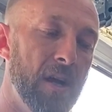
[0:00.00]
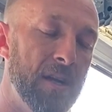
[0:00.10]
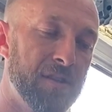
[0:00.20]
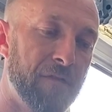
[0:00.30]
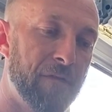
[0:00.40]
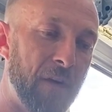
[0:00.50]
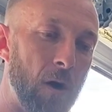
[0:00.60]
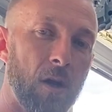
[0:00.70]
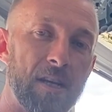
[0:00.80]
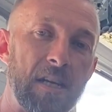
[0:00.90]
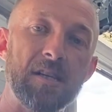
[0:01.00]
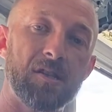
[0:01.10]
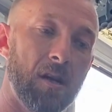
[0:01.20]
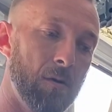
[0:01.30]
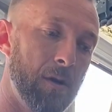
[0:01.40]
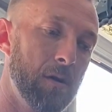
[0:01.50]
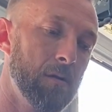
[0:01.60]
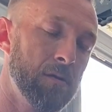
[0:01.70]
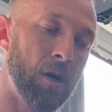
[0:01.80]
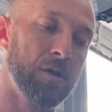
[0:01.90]
is fairly decent on it.
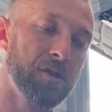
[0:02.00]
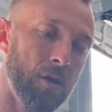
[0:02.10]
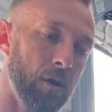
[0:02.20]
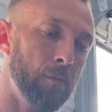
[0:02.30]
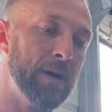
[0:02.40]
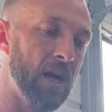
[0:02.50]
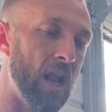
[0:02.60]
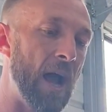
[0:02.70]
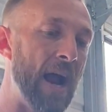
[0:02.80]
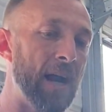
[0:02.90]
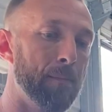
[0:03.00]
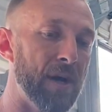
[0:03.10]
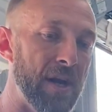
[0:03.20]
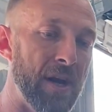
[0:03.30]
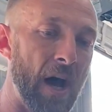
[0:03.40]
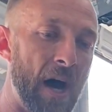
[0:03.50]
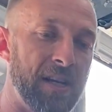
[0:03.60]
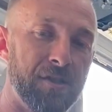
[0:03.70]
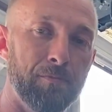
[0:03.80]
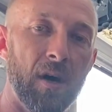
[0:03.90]
There's a little bit of lag, but not
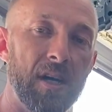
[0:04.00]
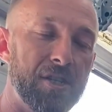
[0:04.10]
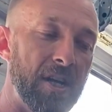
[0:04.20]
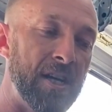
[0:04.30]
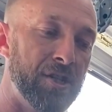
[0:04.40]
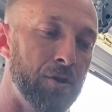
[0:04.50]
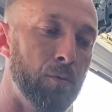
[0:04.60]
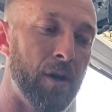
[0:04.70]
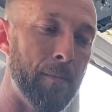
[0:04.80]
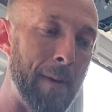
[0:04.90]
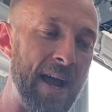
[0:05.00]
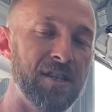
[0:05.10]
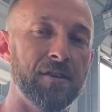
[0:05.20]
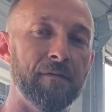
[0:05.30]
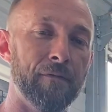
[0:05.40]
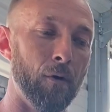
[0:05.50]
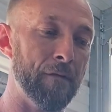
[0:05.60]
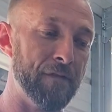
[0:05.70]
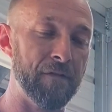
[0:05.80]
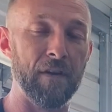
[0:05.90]
as much as you would imagine for a
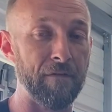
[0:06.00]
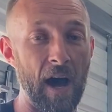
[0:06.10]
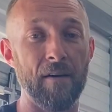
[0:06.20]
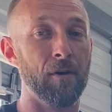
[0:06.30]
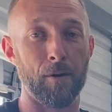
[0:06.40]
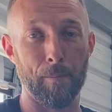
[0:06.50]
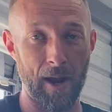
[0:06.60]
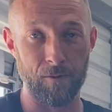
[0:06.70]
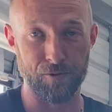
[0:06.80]
5,500 pound